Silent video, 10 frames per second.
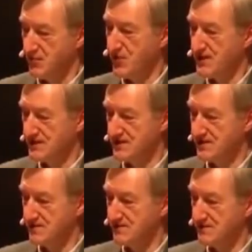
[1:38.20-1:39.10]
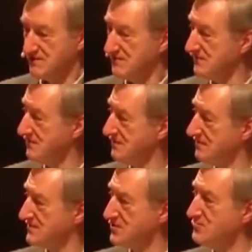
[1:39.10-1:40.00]
press
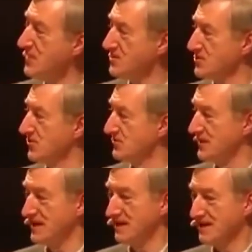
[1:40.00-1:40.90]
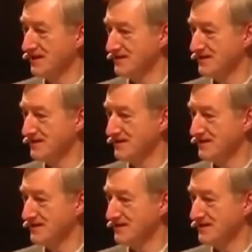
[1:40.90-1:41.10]
too much on me,